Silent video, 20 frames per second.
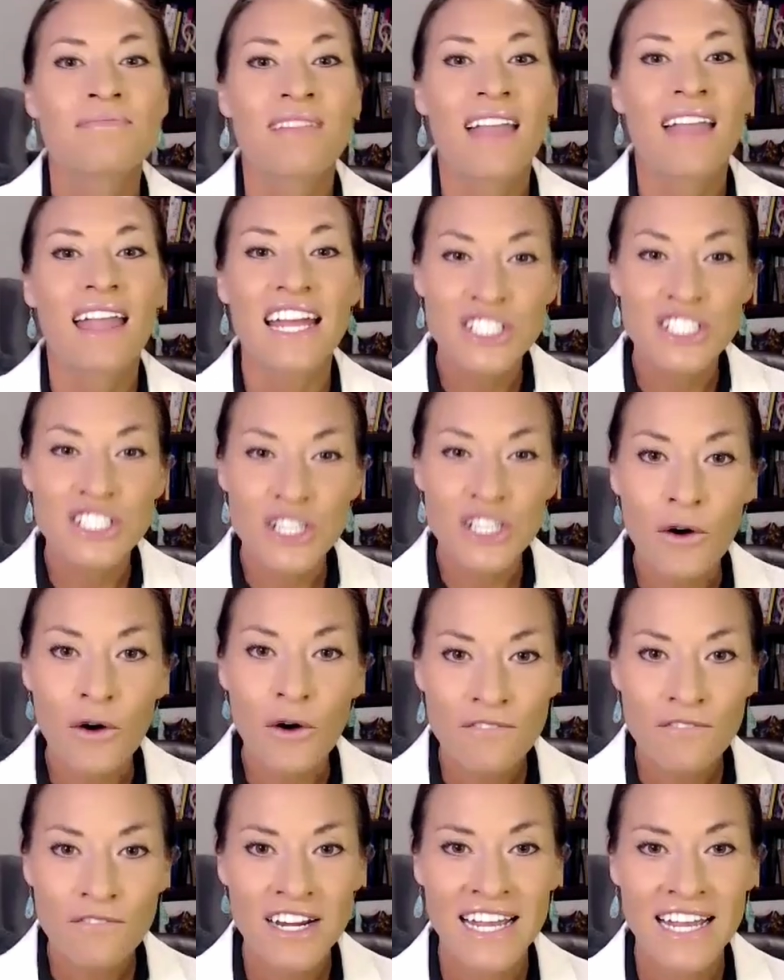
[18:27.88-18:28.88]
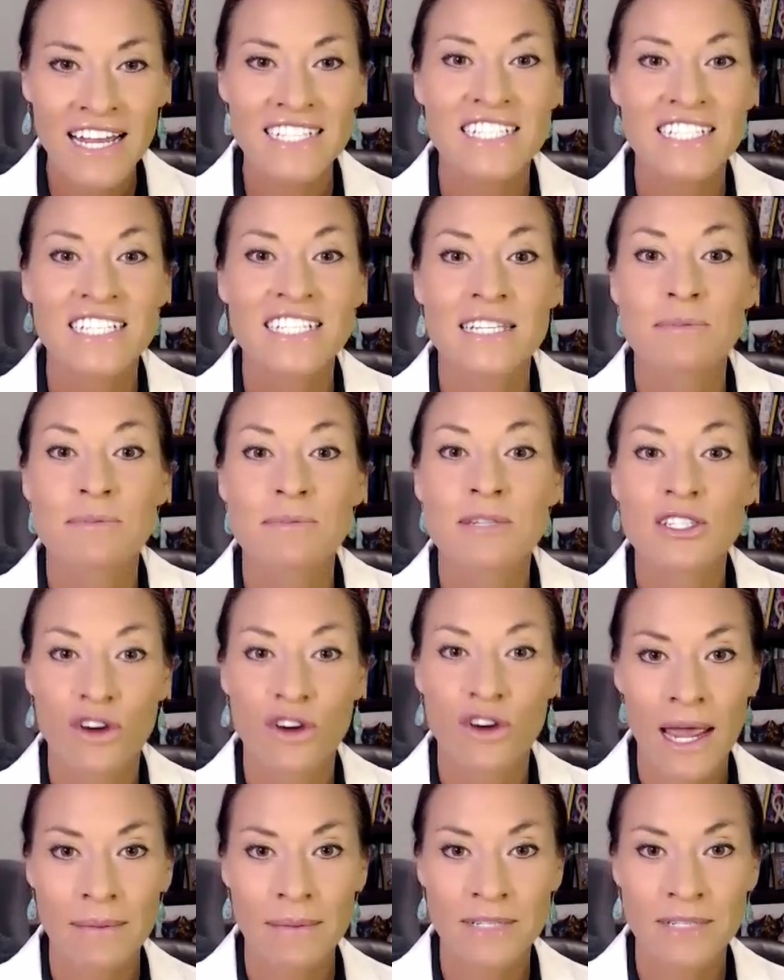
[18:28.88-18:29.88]
And don't forget to
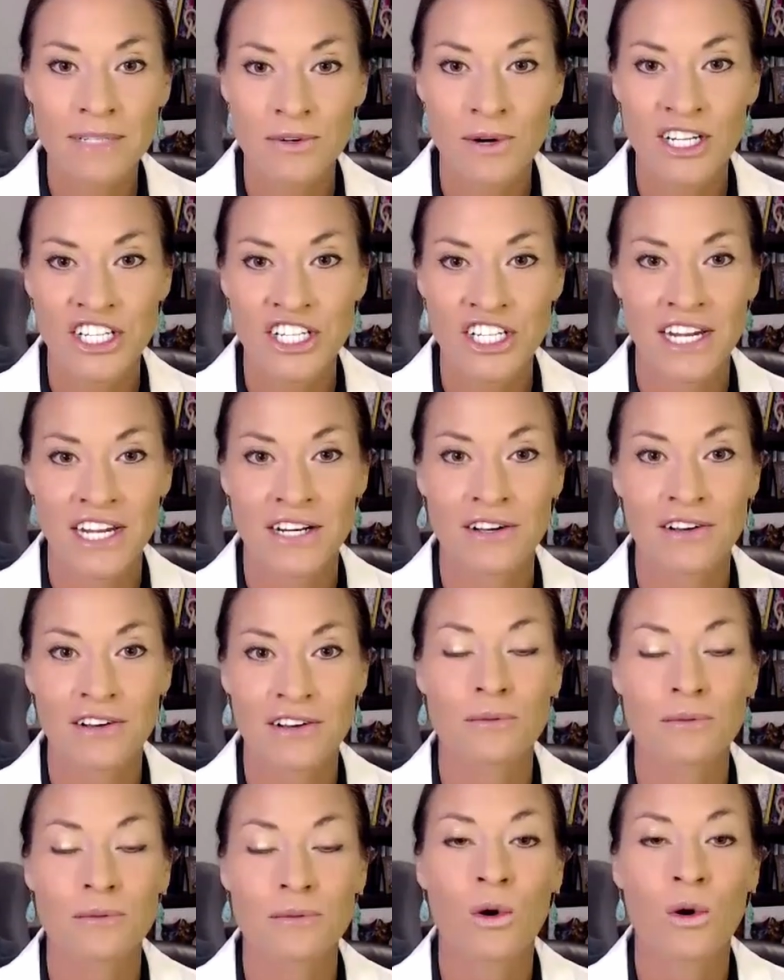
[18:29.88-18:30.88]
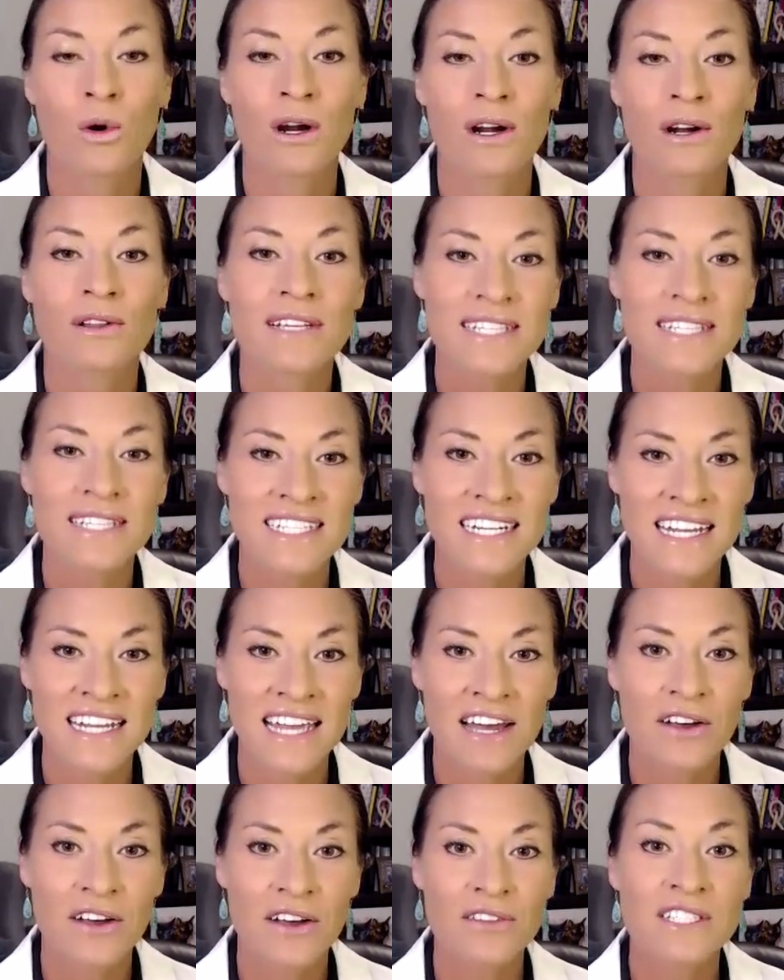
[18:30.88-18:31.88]
subscribe to our channel for more holistic
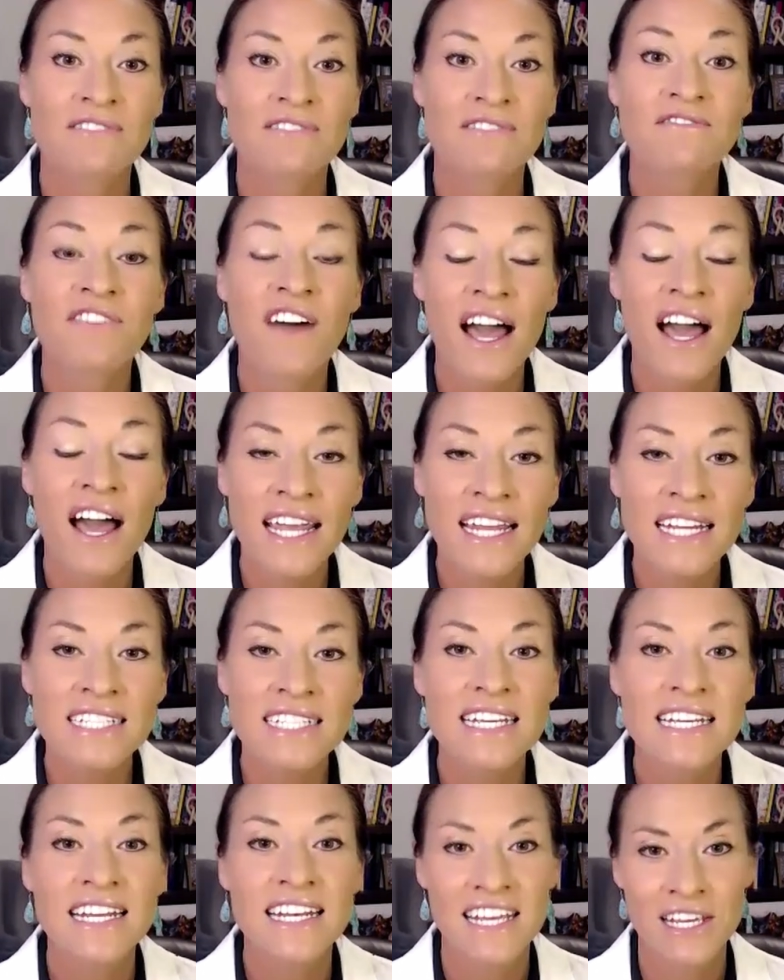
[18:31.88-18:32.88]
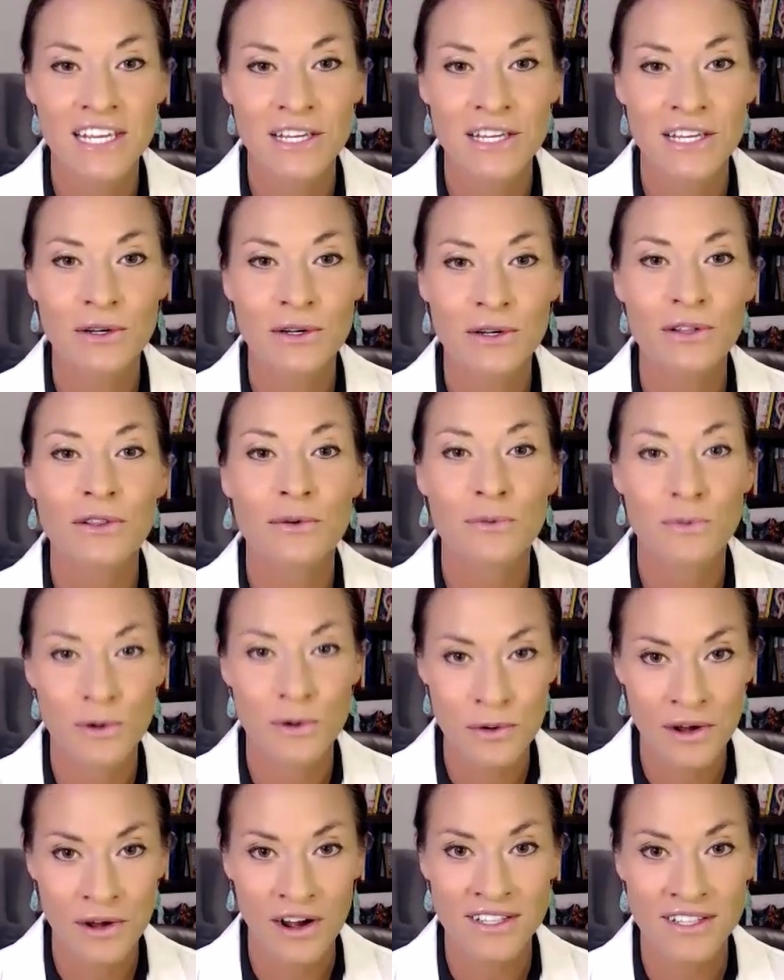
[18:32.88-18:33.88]
health to find and heal the
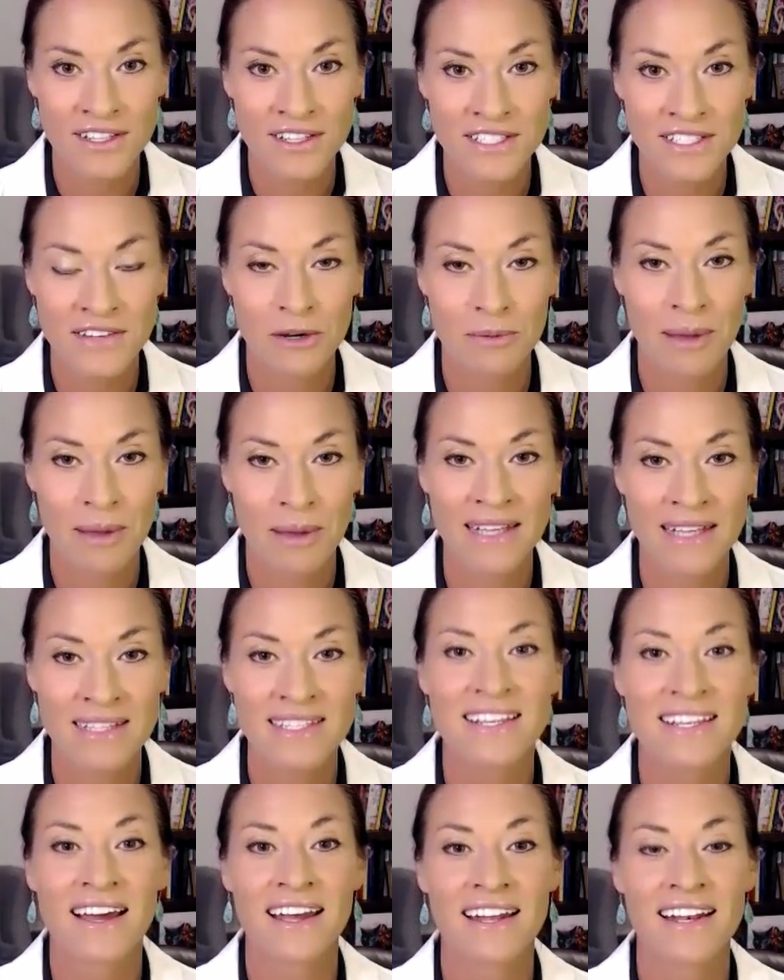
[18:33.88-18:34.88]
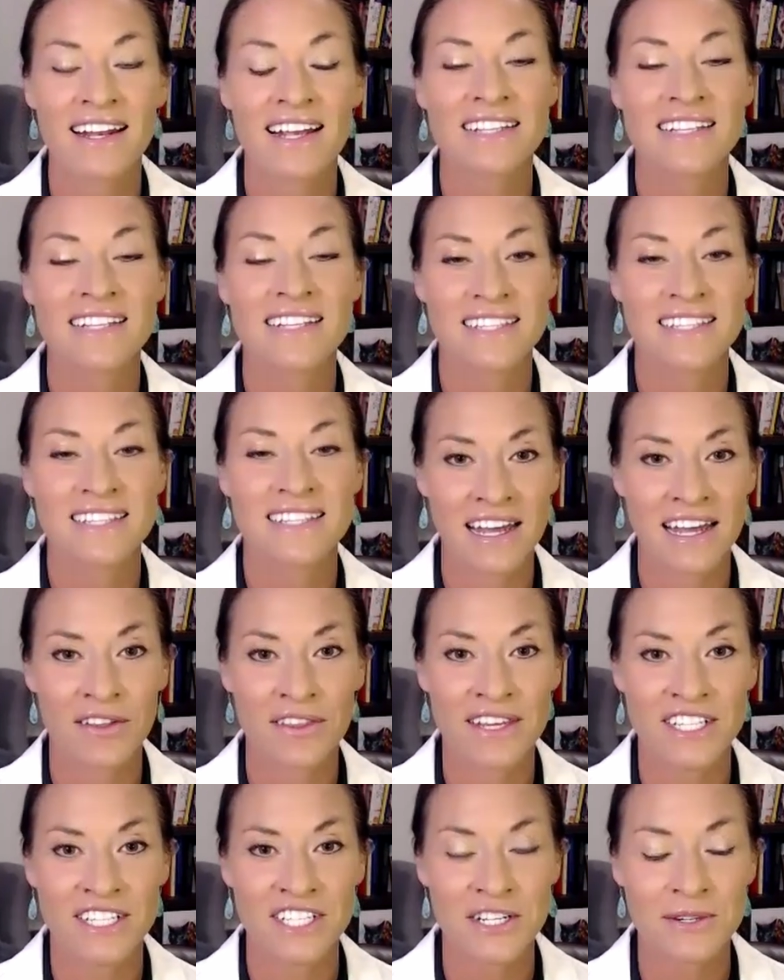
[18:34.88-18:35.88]
root cause of your pet's gut and skin
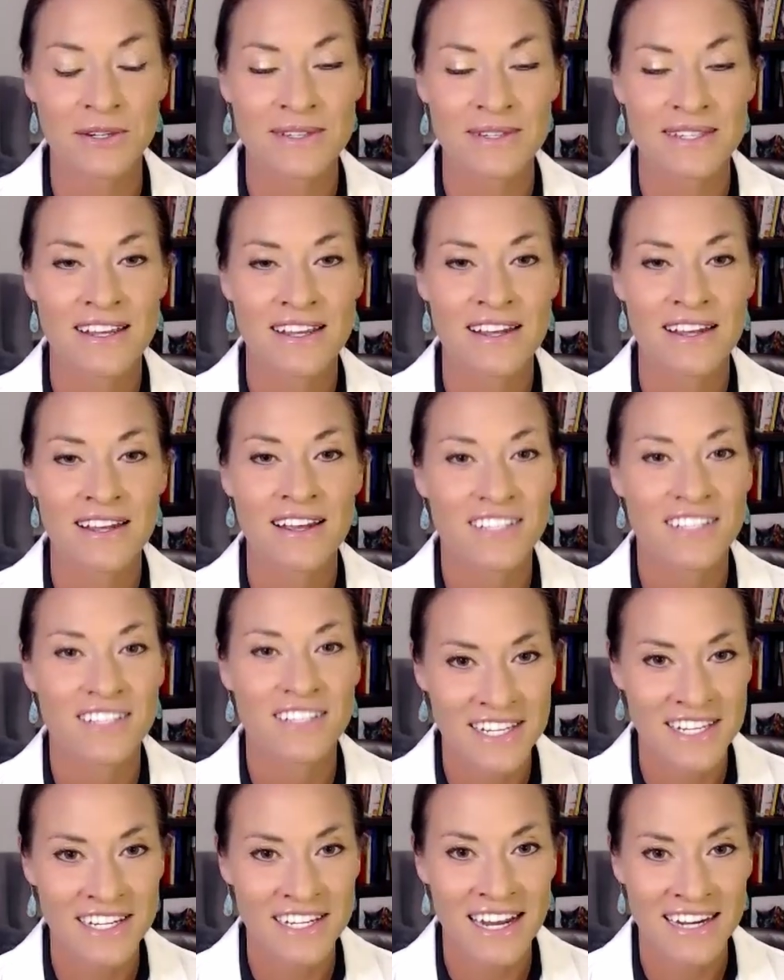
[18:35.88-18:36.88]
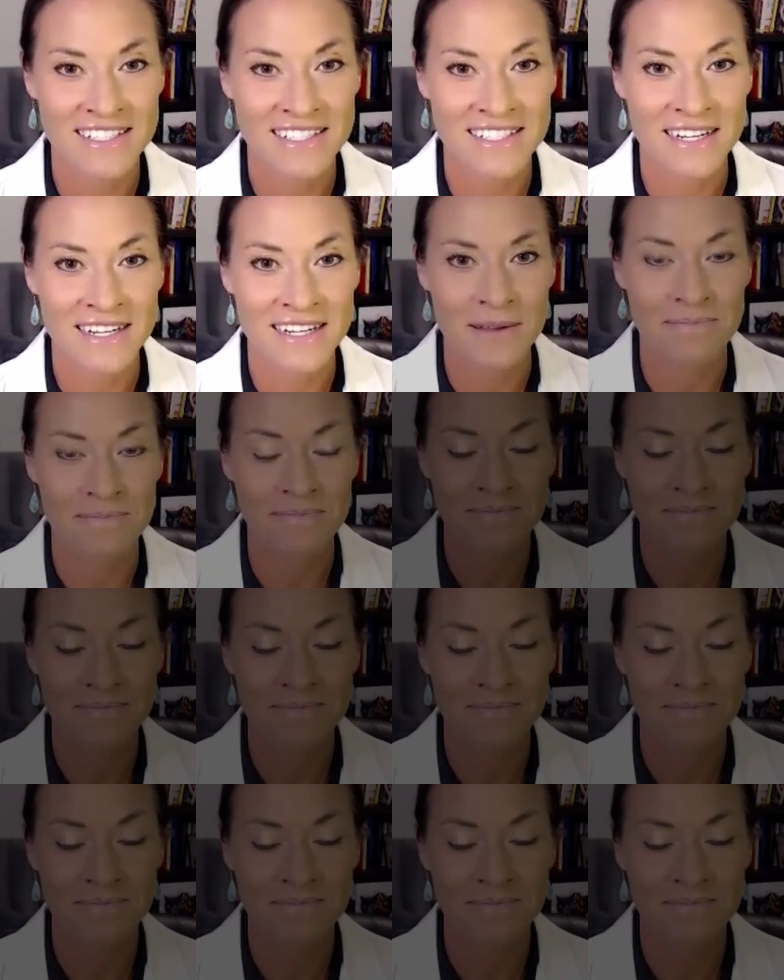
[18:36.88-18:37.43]
health issues. I'll see you next time.